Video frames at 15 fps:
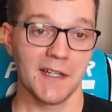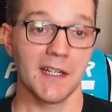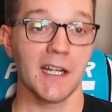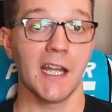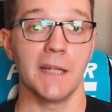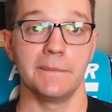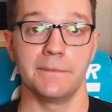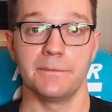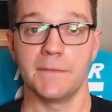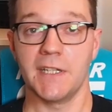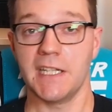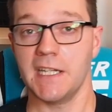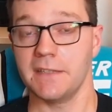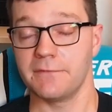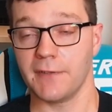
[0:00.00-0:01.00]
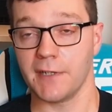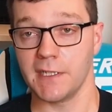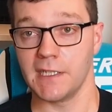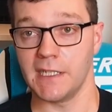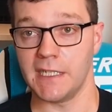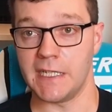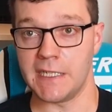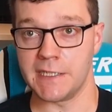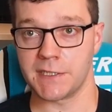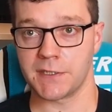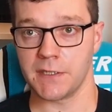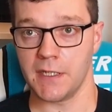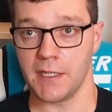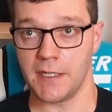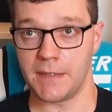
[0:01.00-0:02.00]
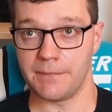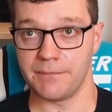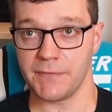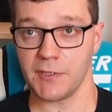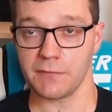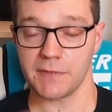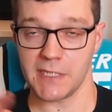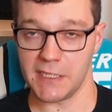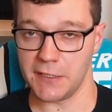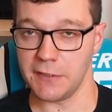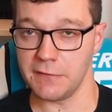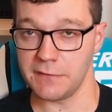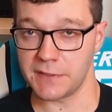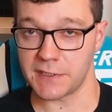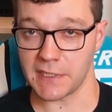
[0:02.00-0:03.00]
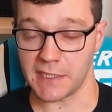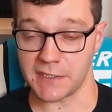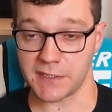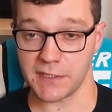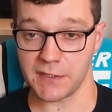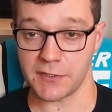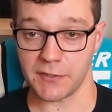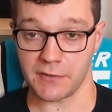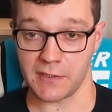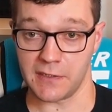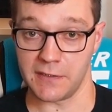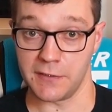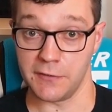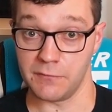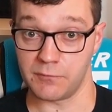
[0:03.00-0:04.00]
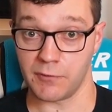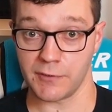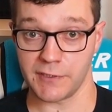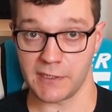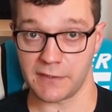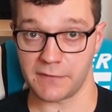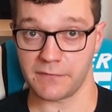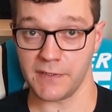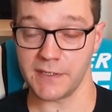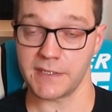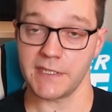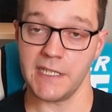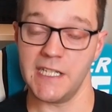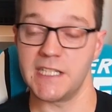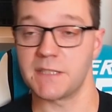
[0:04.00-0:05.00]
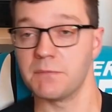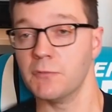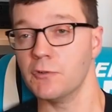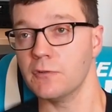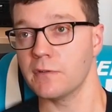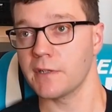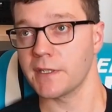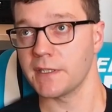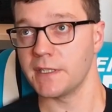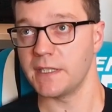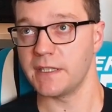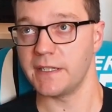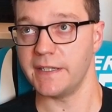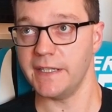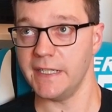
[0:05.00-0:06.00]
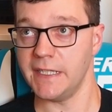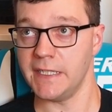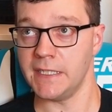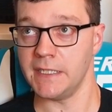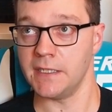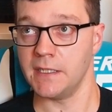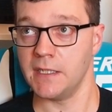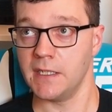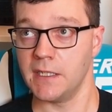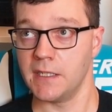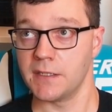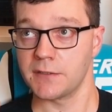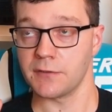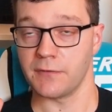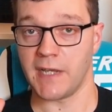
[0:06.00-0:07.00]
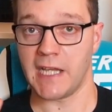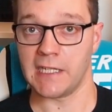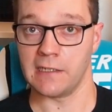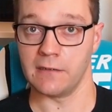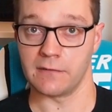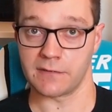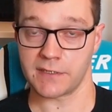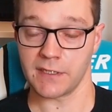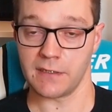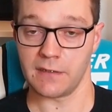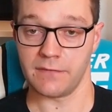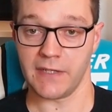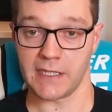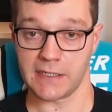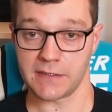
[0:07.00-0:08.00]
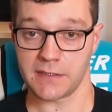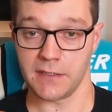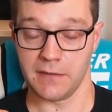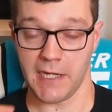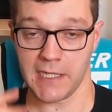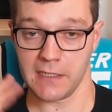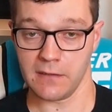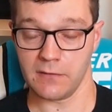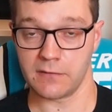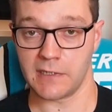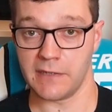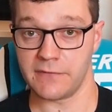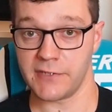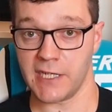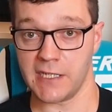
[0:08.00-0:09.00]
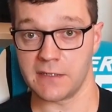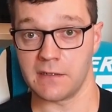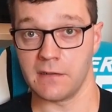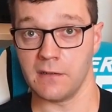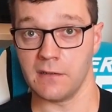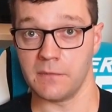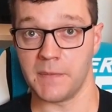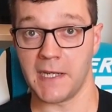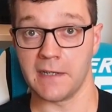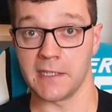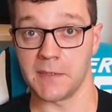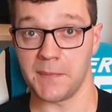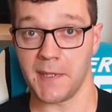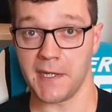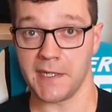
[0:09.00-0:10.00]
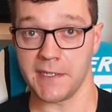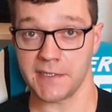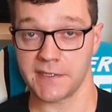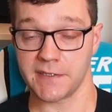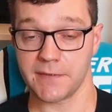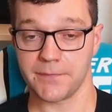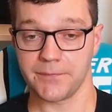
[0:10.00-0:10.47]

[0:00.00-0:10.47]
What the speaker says: And then finally is not really news as such on a new product front. It's more on the sort of analog side of things. So analog I've chatted a lot about in the past.